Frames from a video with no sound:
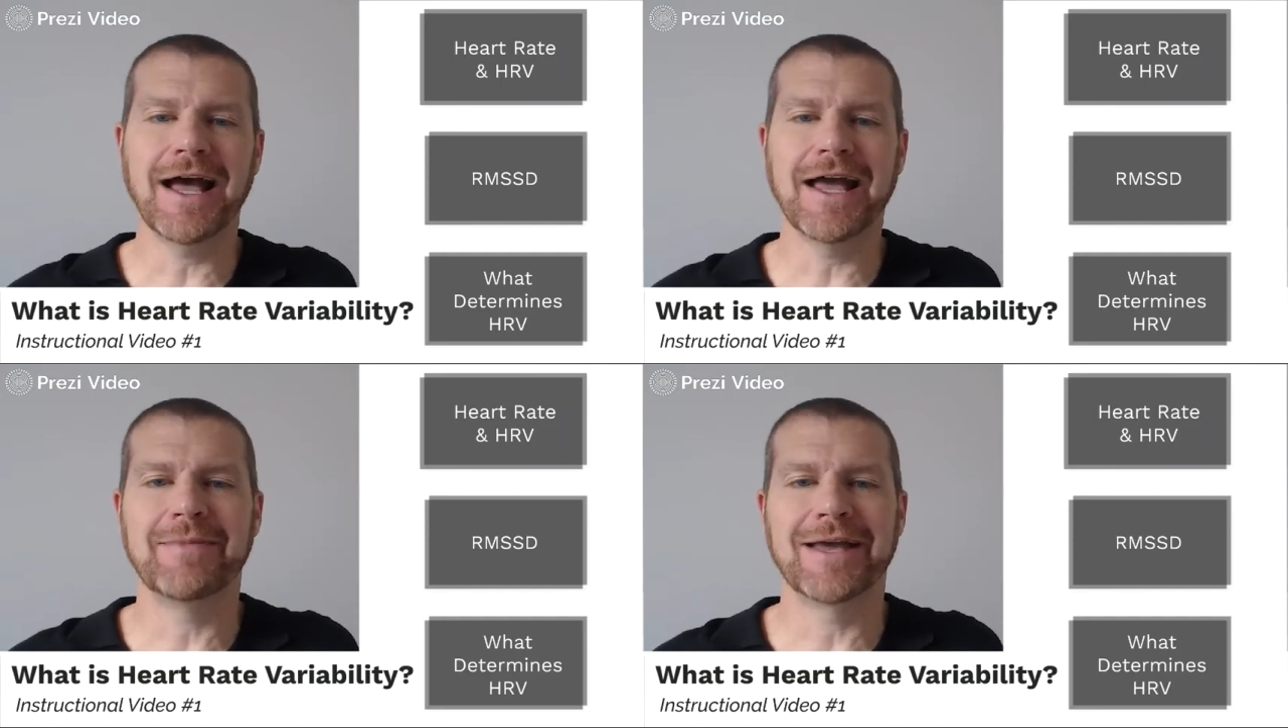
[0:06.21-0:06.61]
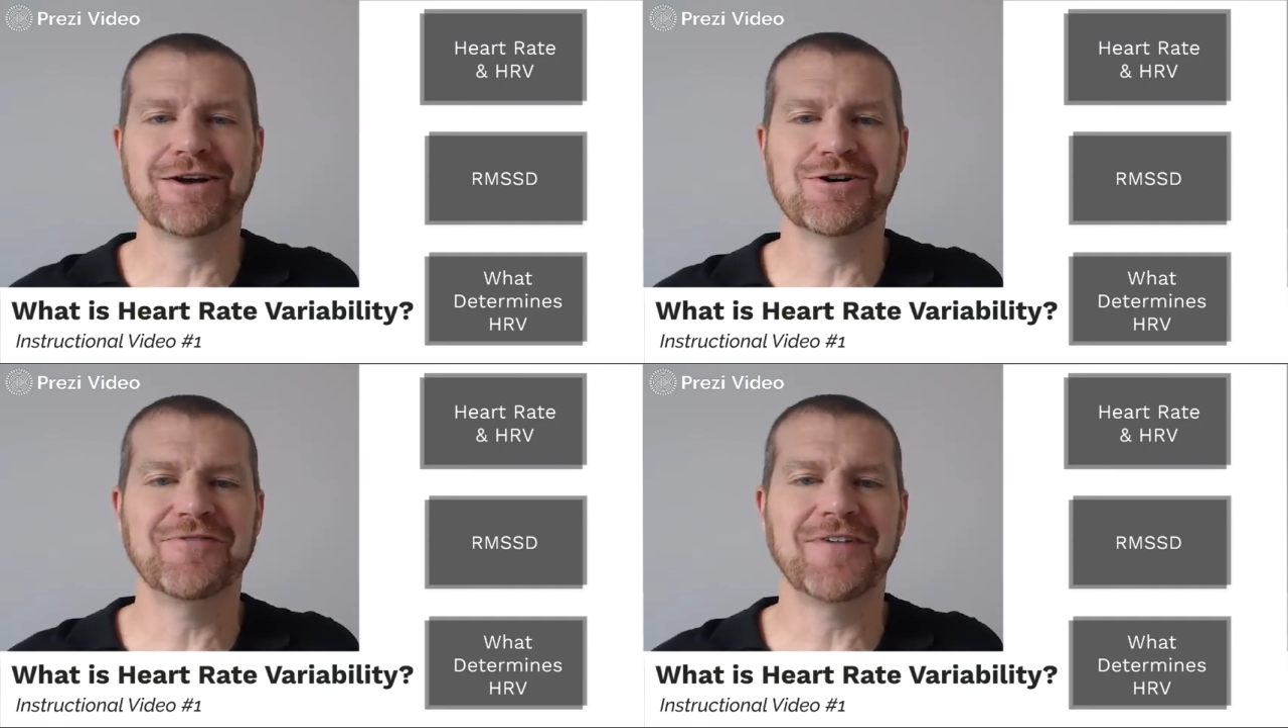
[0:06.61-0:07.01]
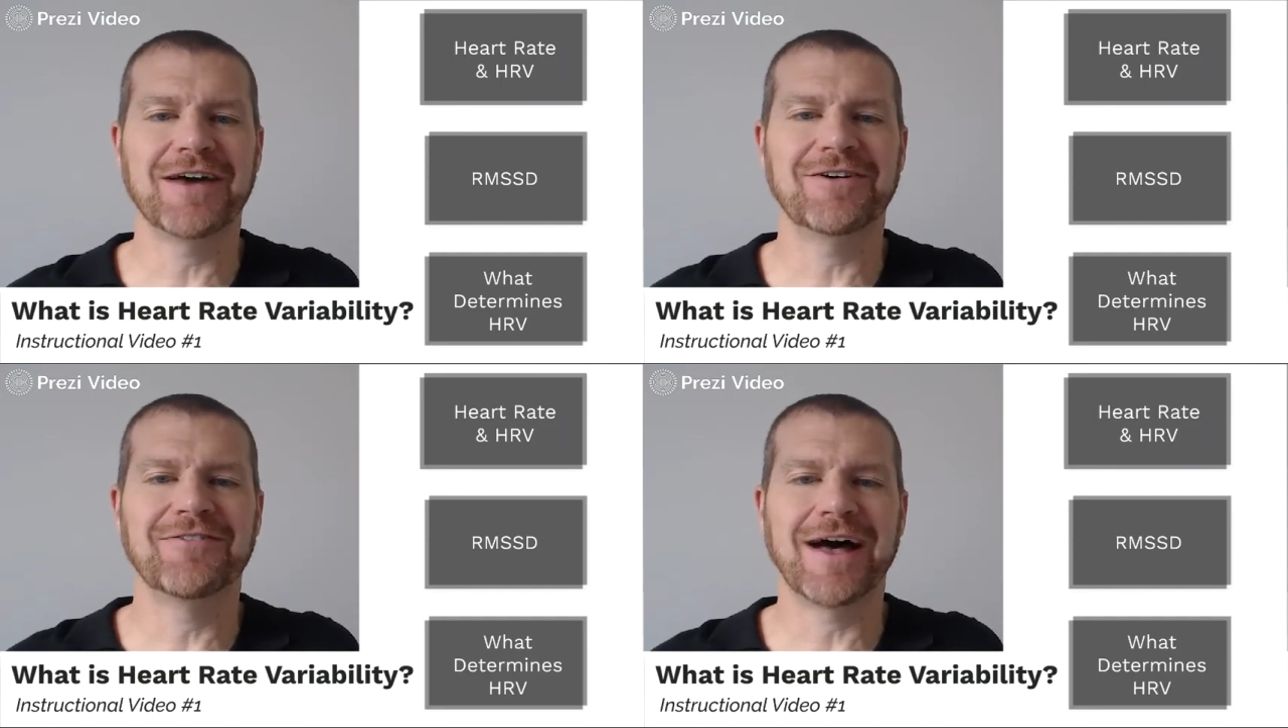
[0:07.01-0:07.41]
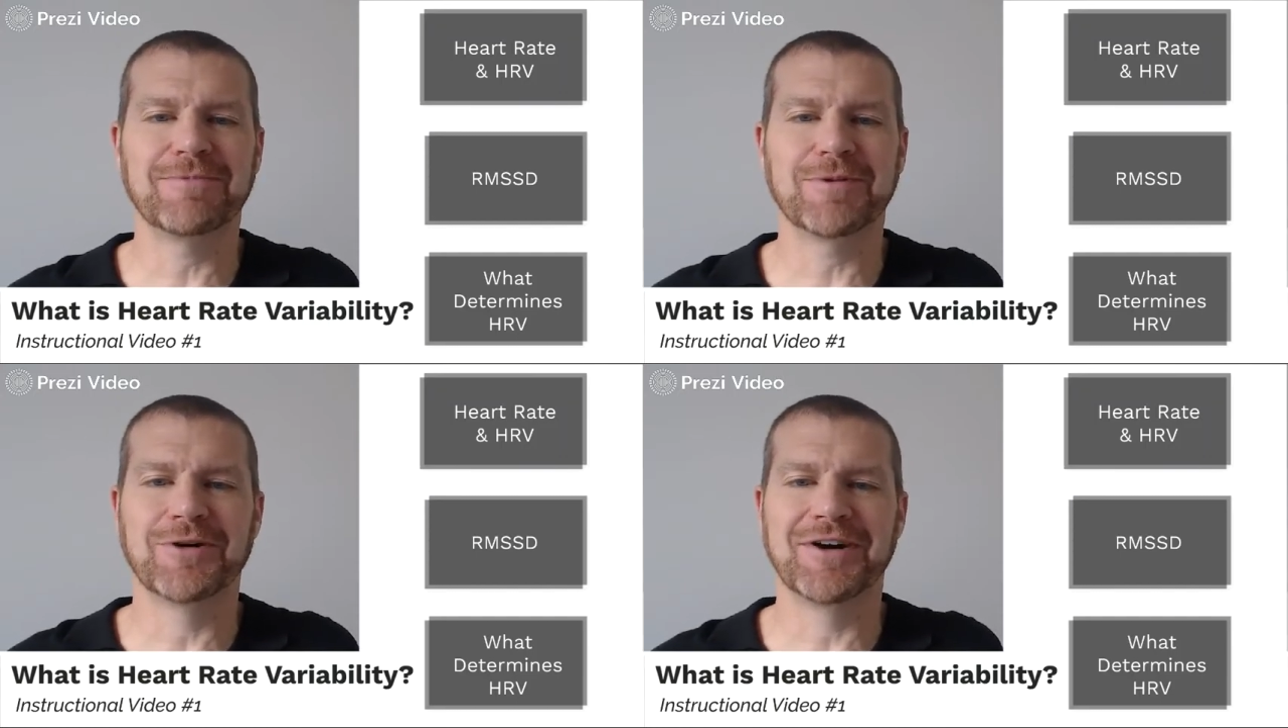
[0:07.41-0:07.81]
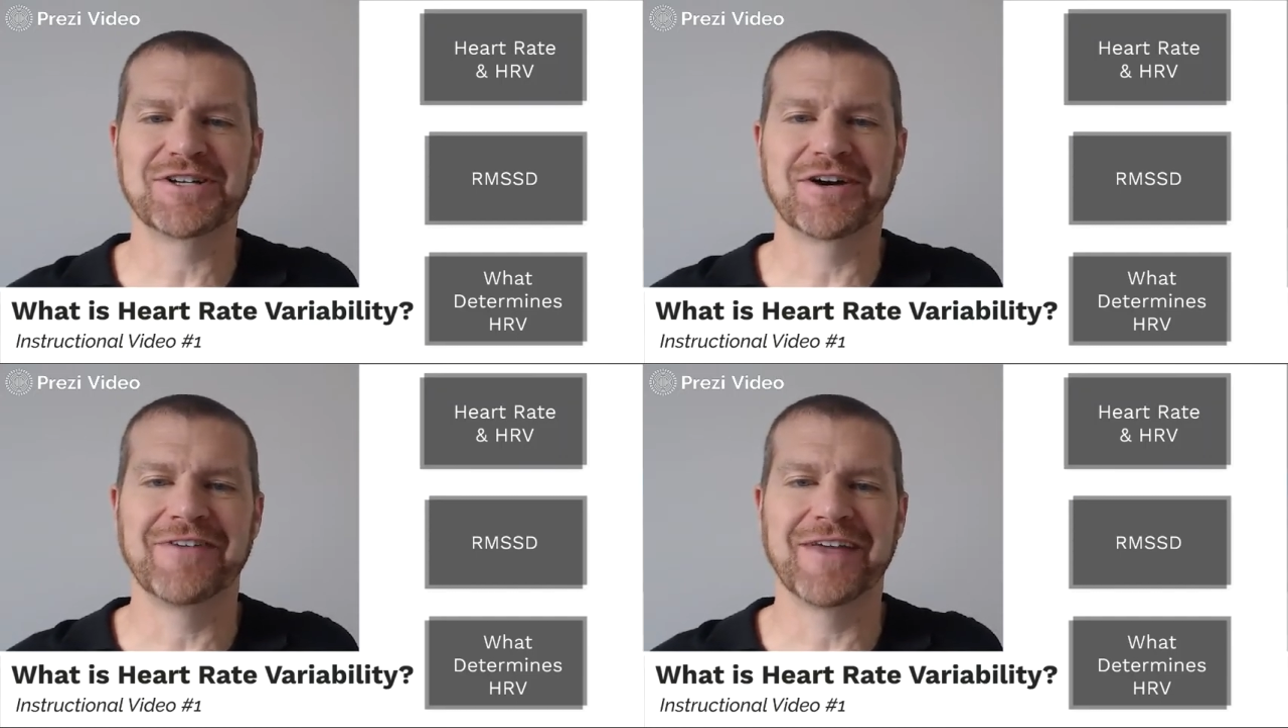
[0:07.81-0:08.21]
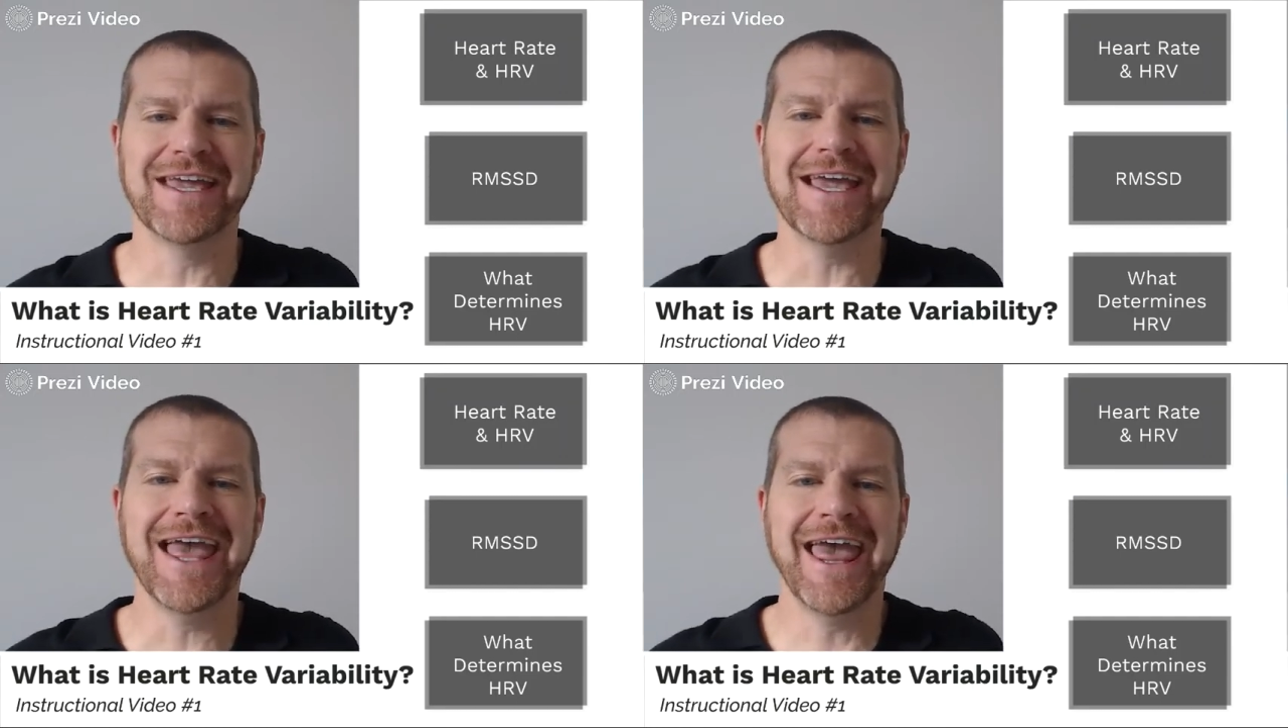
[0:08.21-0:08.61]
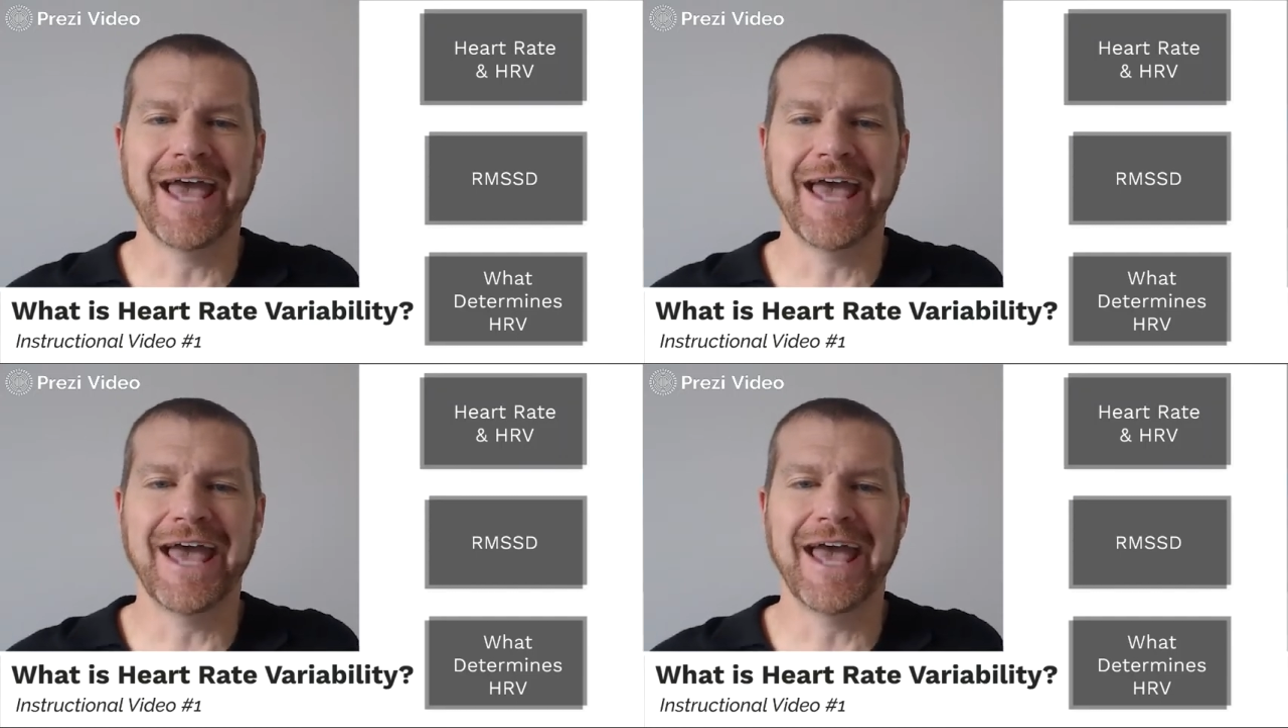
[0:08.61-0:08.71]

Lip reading: I am a co-founder of Optimal HRV,